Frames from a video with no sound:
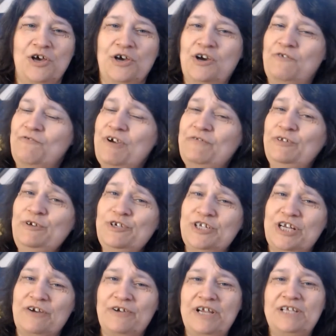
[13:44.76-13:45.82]
a
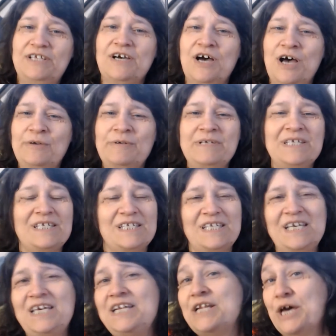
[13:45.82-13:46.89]
revolutionary
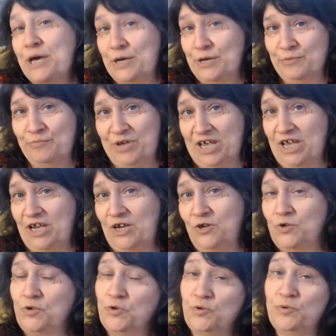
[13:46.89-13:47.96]
Thomasina
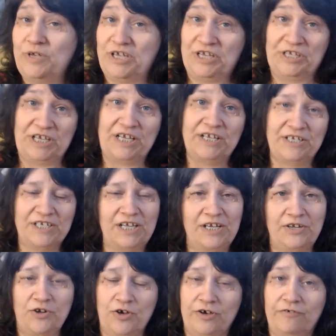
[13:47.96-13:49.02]
Paine, who is a
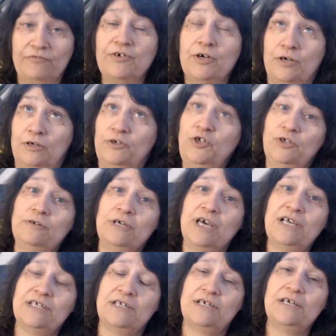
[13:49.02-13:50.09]
descendant of, you
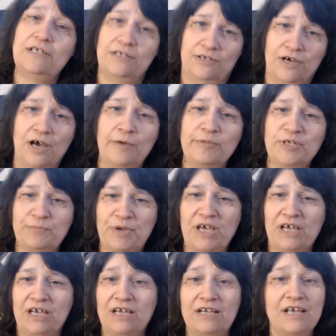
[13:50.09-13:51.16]
guessed it, Thomas
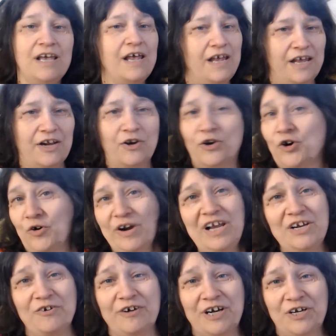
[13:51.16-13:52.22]
Paine, and her
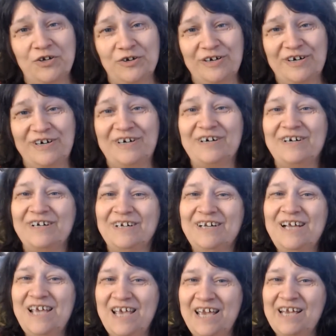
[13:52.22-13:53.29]
great-granddaughter,
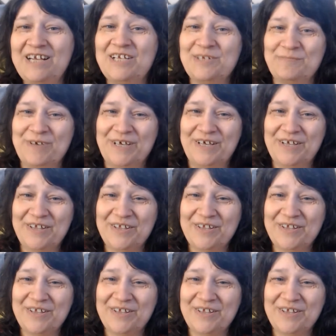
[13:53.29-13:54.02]
Annie Smith,